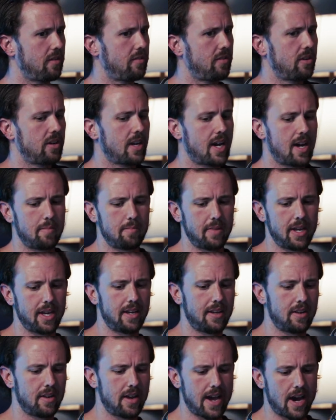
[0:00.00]
if you're not
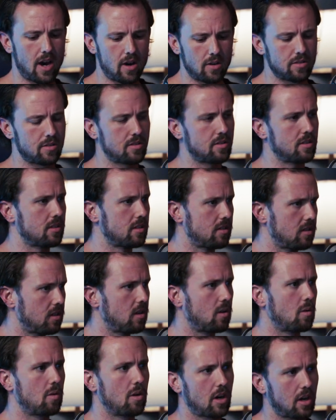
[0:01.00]
made out to, you
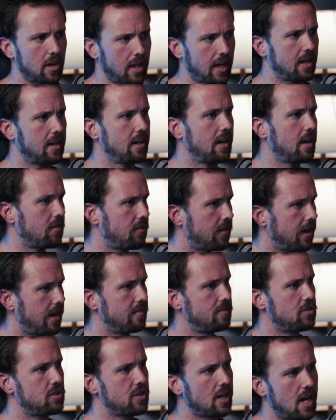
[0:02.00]
know, work like a
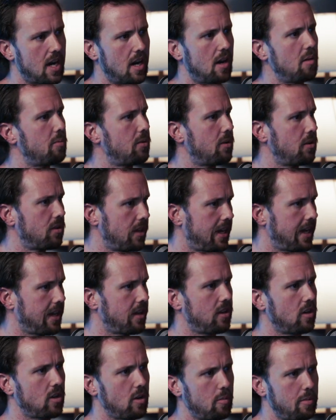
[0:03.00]
9-to-5 job, or
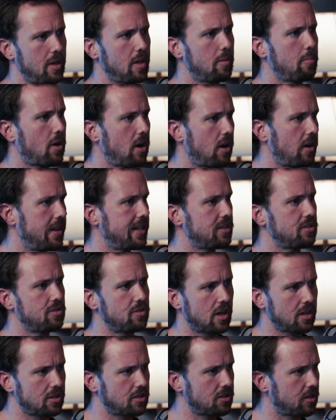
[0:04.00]
like, you know, be a part of that
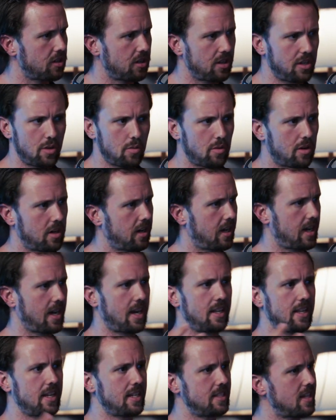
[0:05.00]
structure, and you want to kind
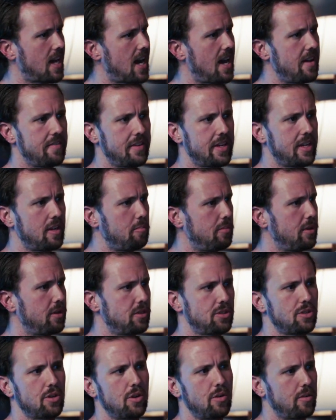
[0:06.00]
of like dive in and
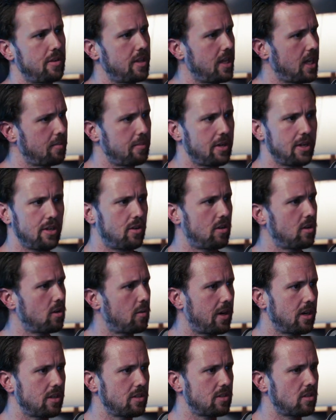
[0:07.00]
build your own thing, but you don't know
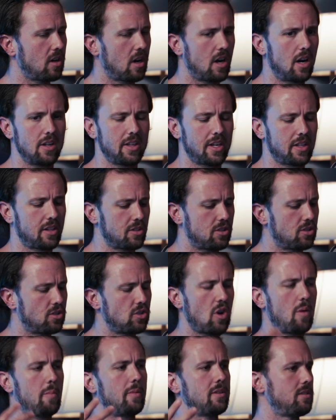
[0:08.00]
where to start. Like there's
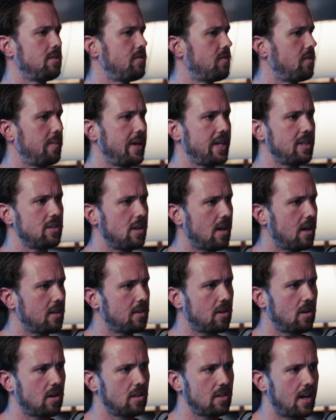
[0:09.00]
so much information out
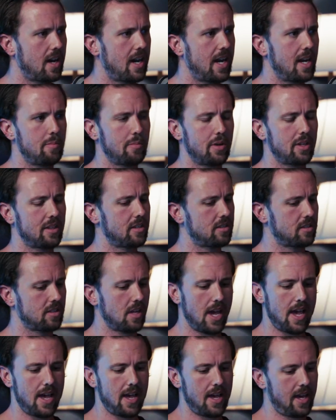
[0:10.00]
there online, but
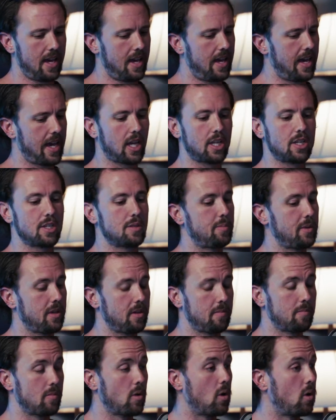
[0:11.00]
it can just
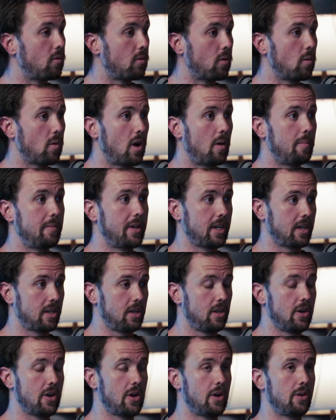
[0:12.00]
be overwhelming.
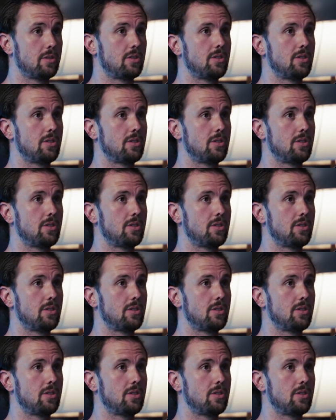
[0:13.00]
You know?